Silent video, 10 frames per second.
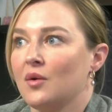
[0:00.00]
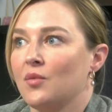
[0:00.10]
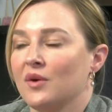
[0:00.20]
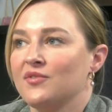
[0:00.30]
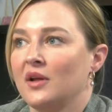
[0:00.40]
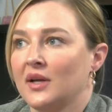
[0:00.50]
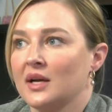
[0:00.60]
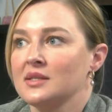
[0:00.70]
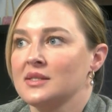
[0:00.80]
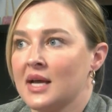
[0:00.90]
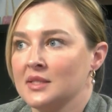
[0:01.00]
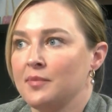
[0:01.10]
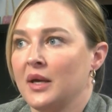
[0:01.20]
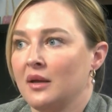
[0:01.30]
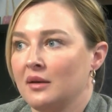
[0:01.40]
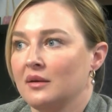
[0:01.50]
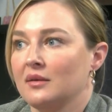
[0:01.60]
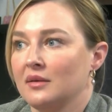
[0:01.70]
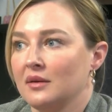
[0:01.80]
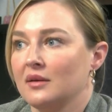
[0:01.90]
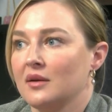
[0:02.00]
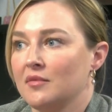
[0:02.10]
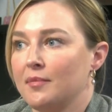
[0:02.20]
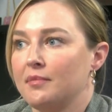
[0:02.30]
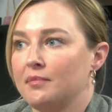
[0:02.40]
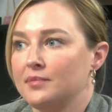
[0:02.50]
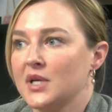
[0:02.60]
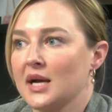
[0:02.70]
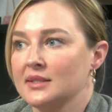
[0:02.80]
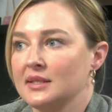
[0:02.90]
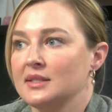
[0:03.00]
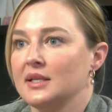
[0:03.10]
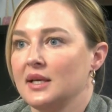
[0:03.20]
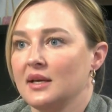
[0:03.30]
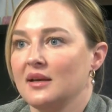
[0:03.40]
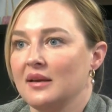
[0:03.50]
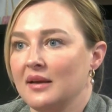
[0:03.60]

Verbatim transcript: what felt like a cesspit of toxicity.